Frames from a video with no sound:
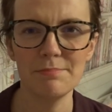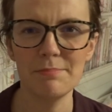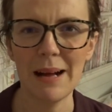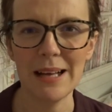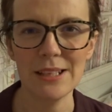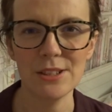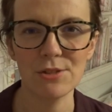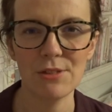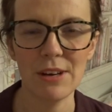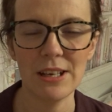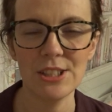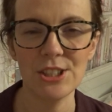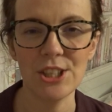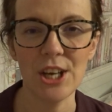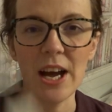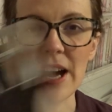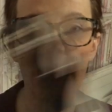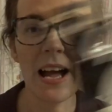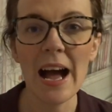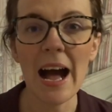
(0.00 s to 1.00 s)
back
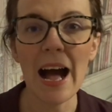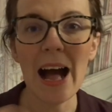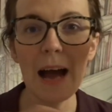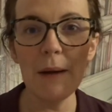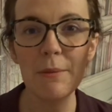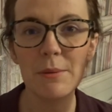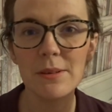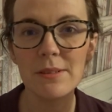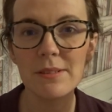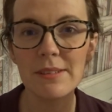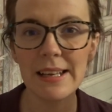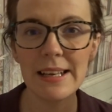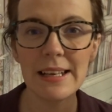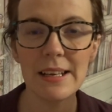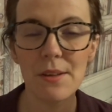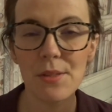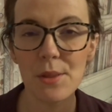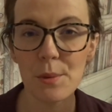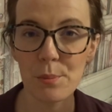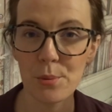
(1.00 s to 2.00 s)
scratcher. I will
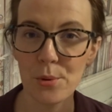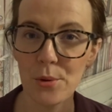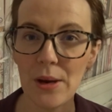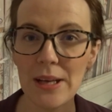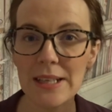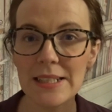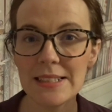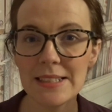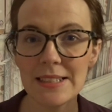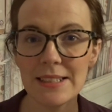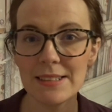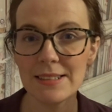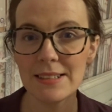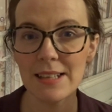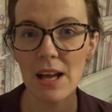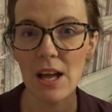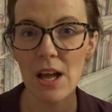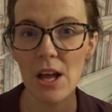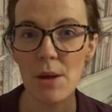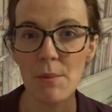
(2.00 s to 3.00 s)
link the prices
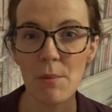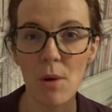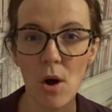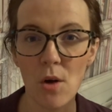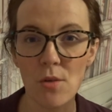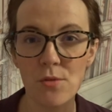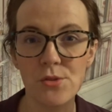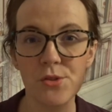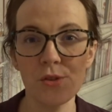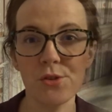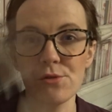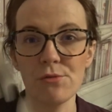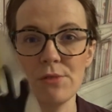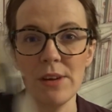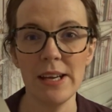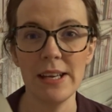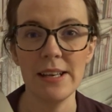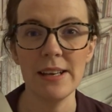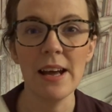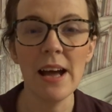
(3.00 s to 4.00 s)
on
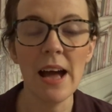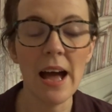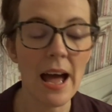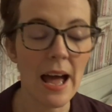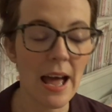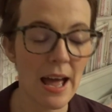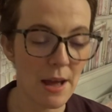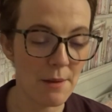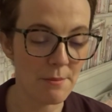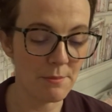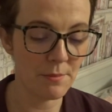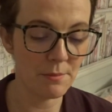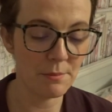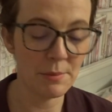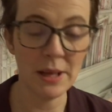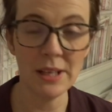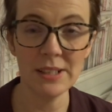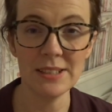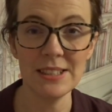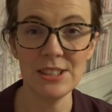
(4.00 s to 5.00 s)
screen
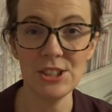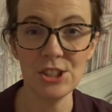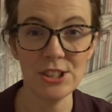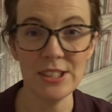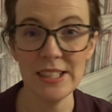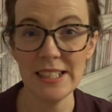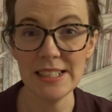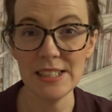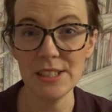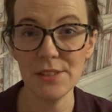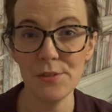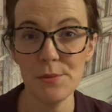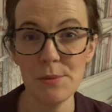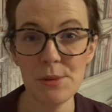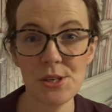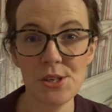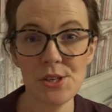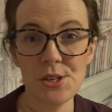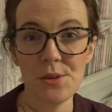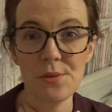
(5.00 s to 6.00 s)
because it's just easy for me
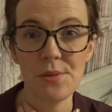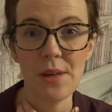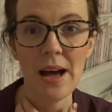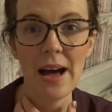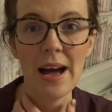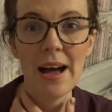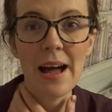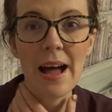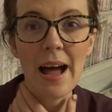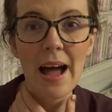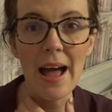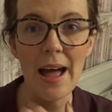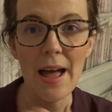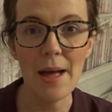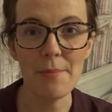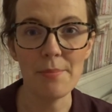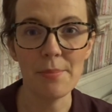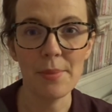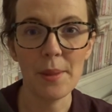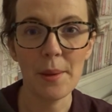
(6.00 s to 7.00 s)
to do
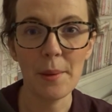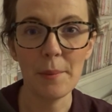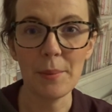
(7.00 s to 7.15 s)
that.